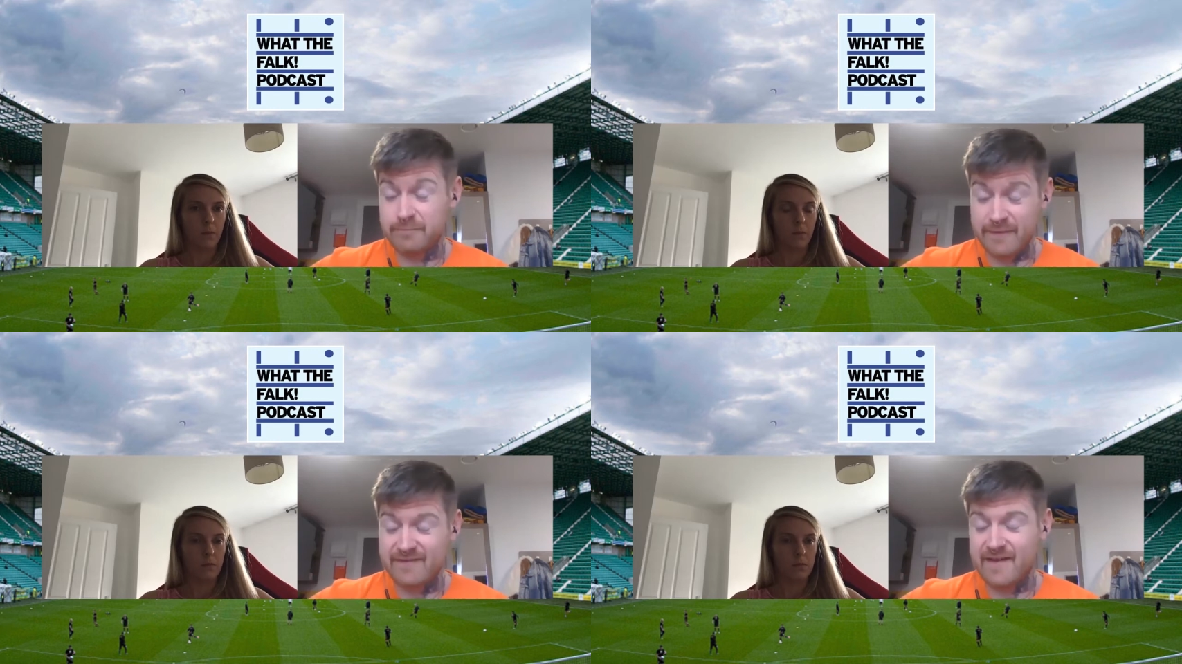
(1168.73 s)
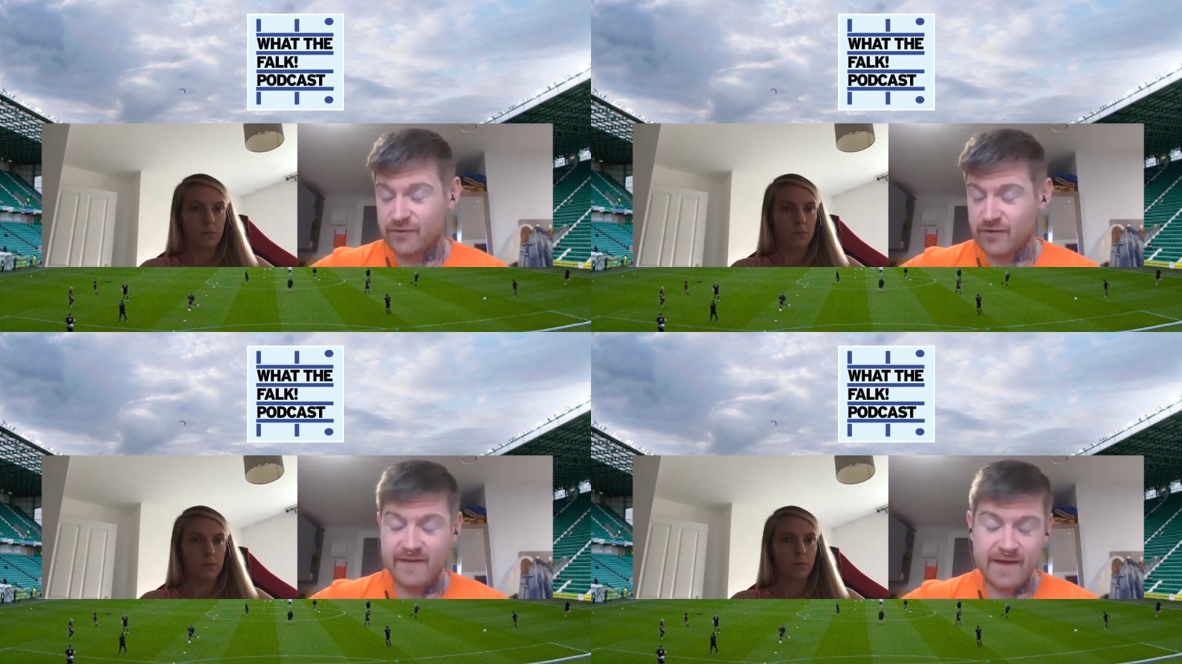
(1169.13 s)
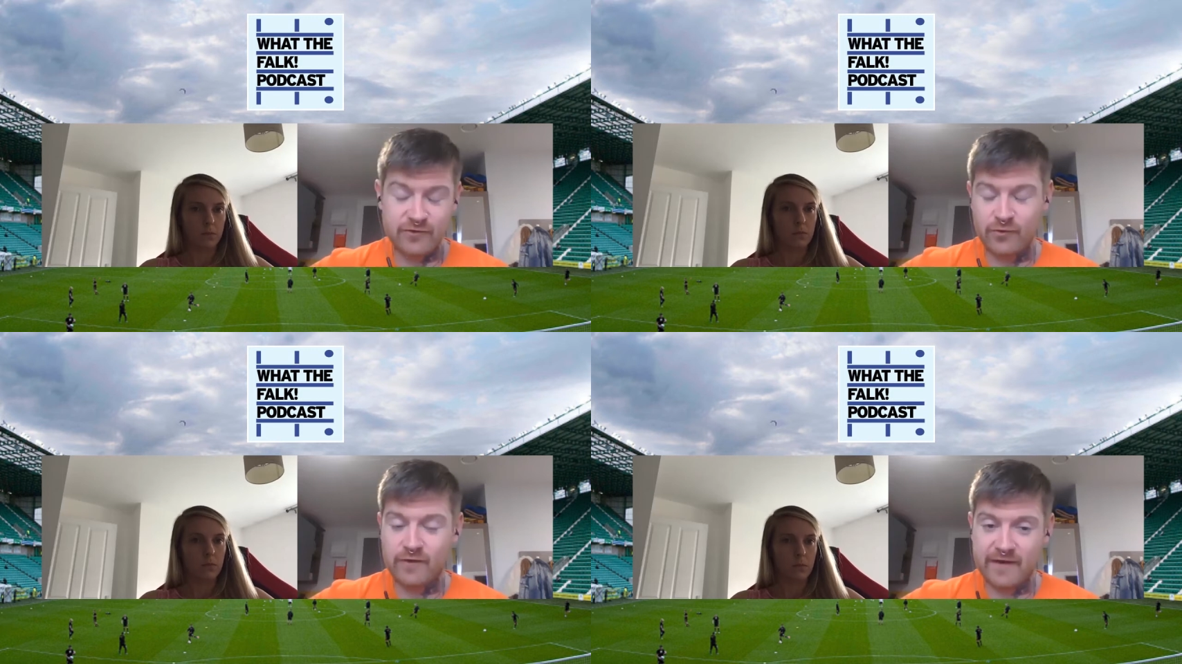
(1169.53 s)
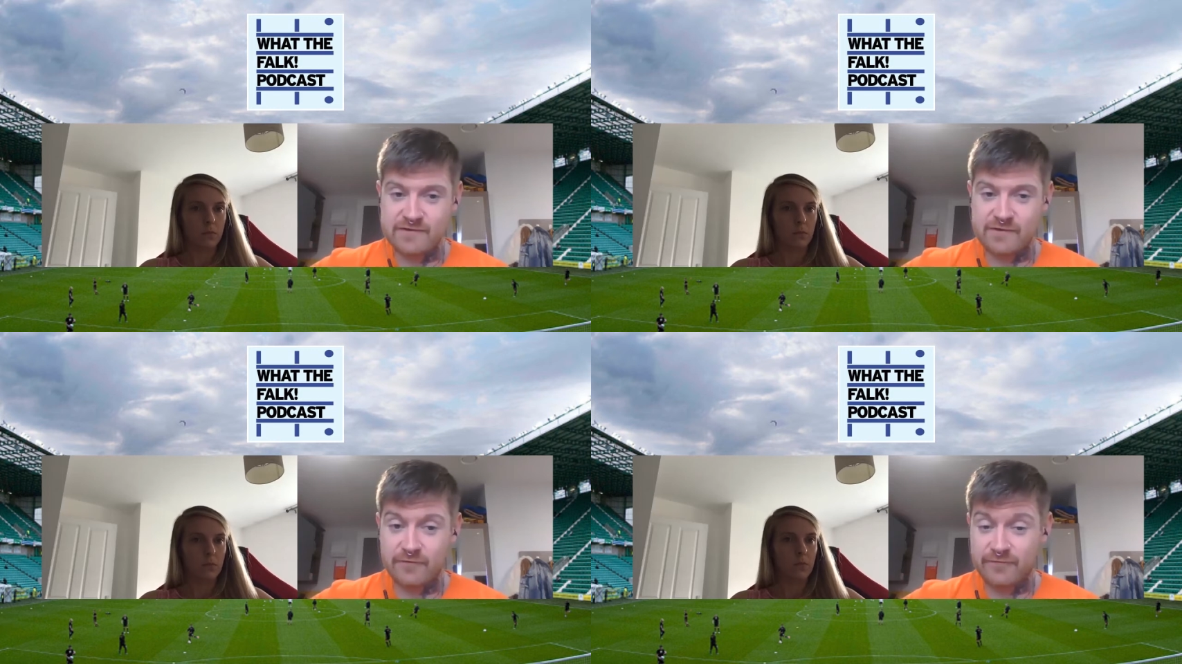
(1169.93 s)
Speaker 1: been there, done that, done all that
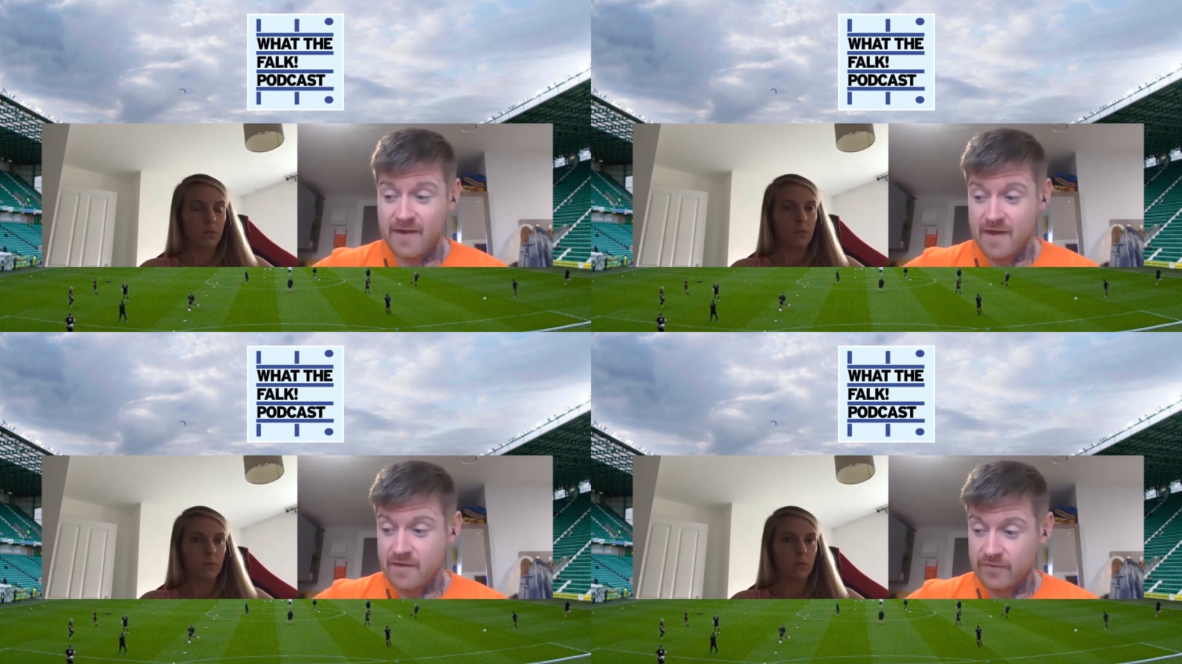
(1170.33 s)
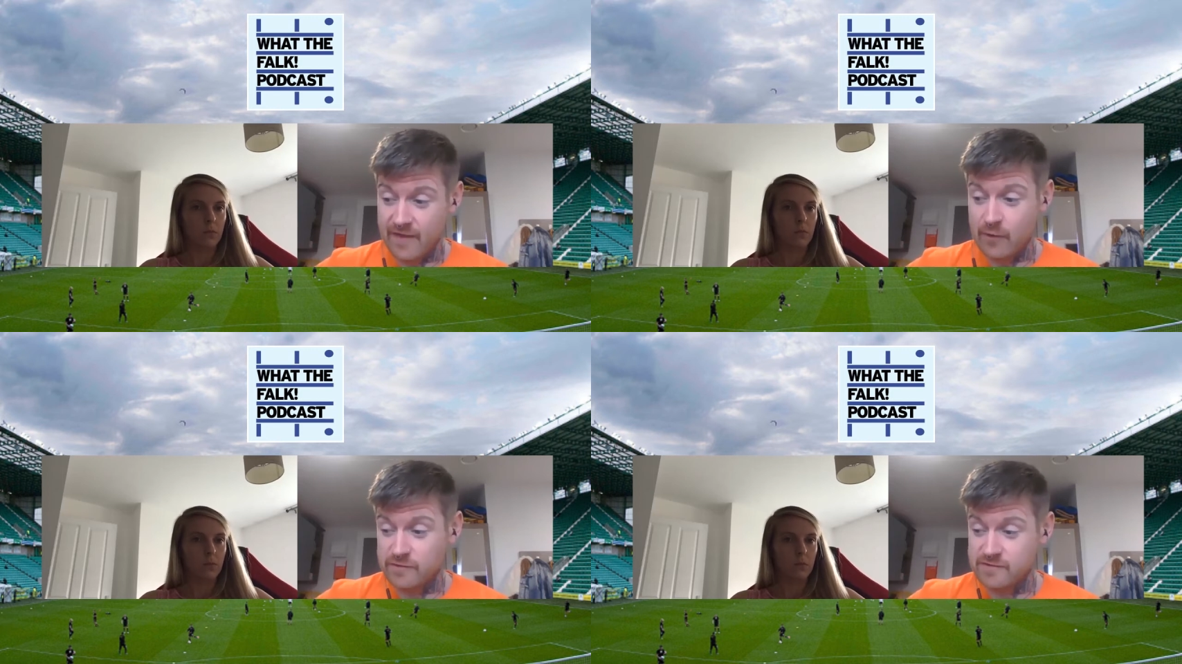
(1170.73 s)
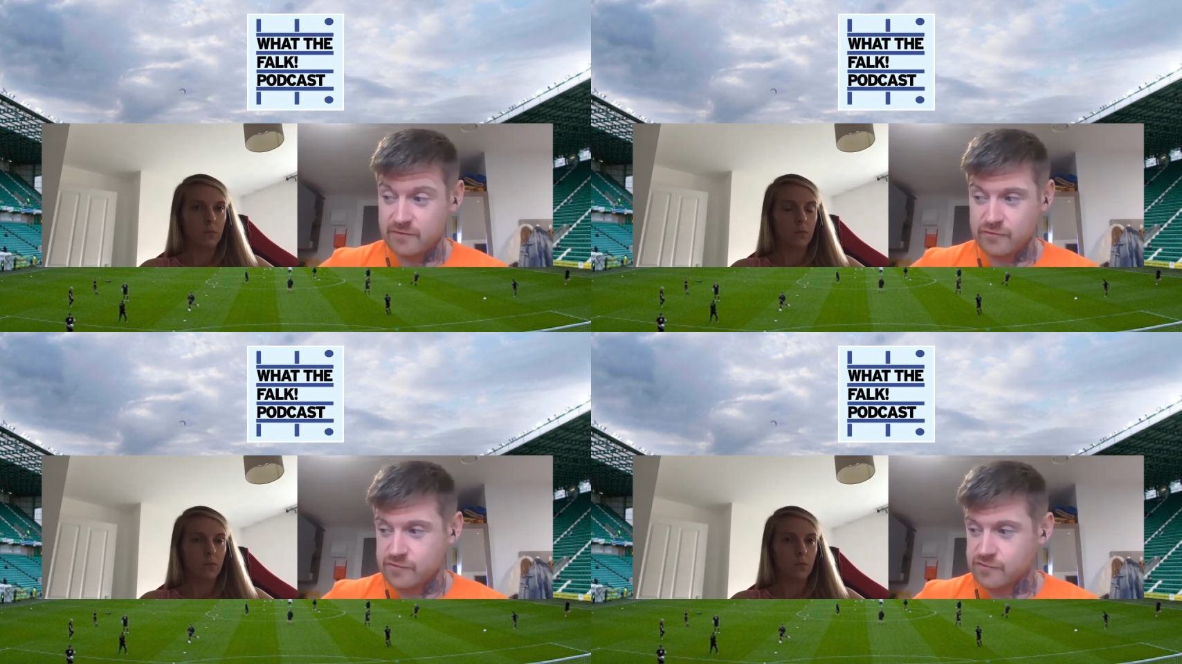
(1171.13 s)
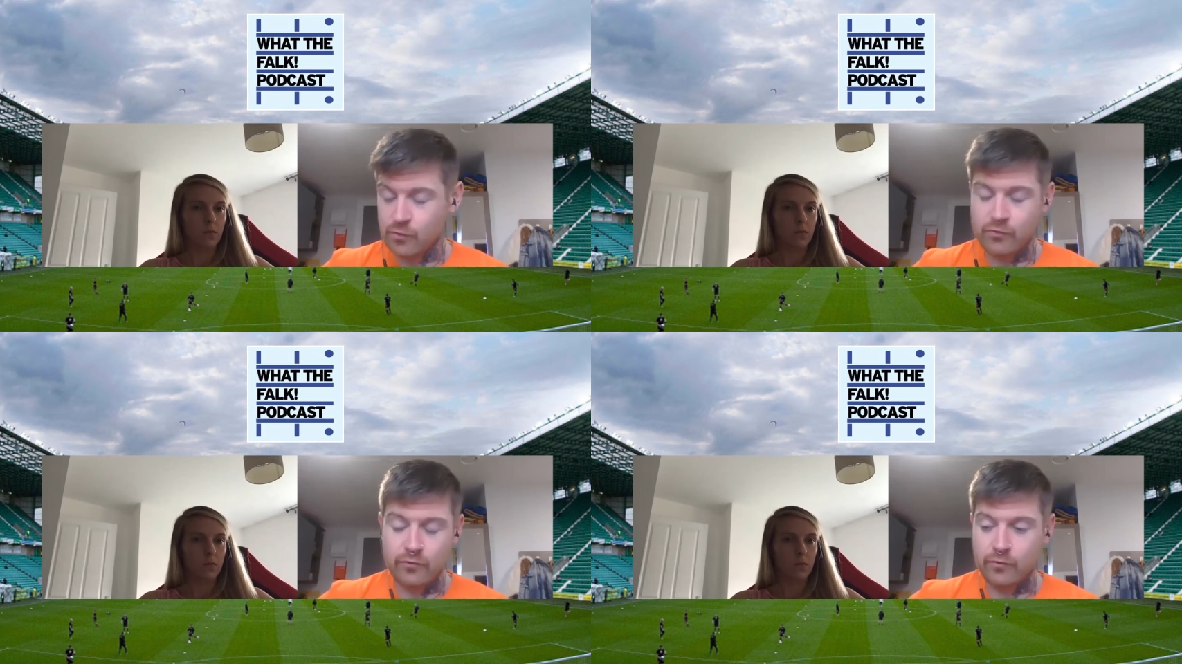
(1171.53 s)
stuff? That was
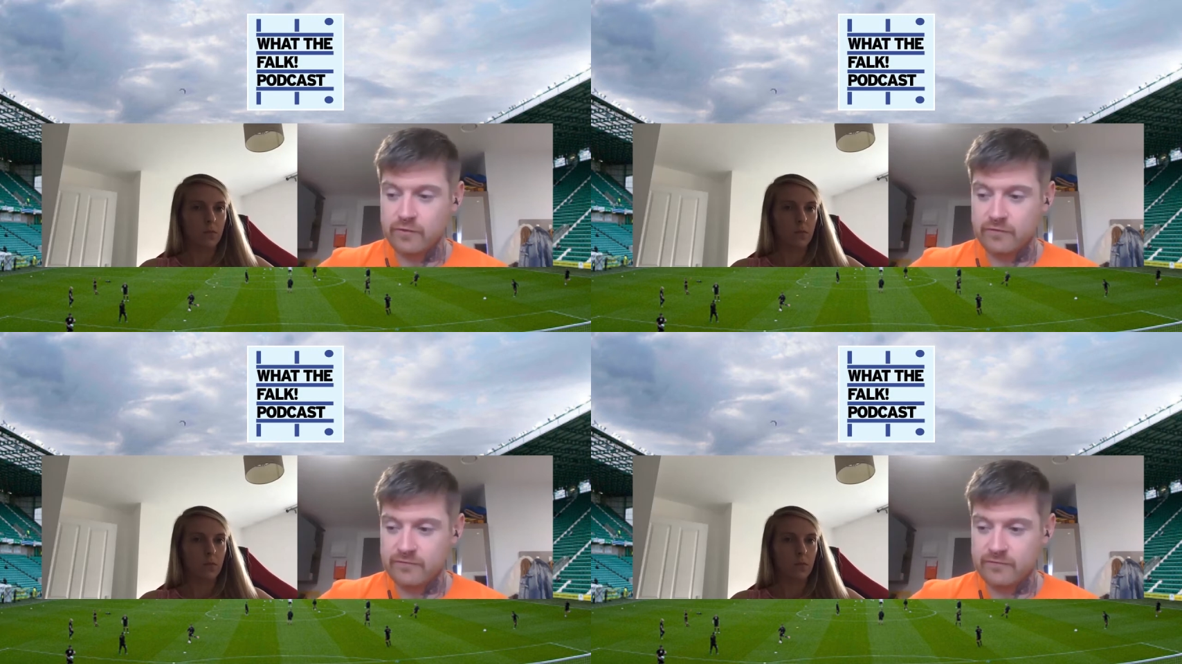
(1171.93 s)
so